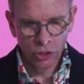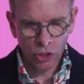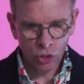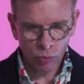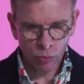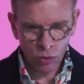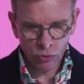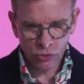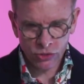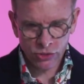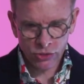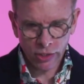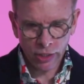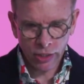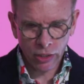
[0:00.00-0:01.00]
quotes
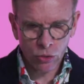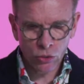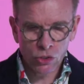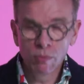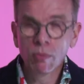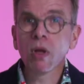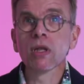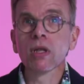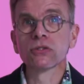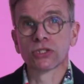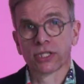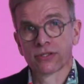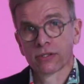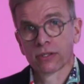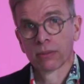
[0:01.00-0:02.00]
a
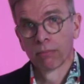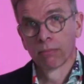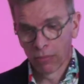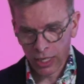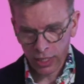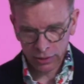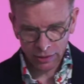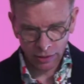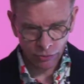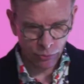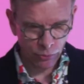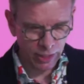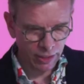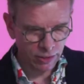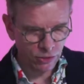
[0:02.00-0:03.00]
cosmologist, Martin
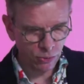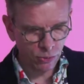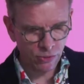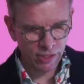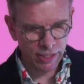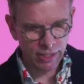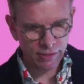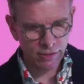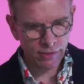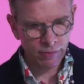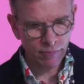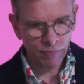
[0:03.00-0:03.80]
Reeds, who says,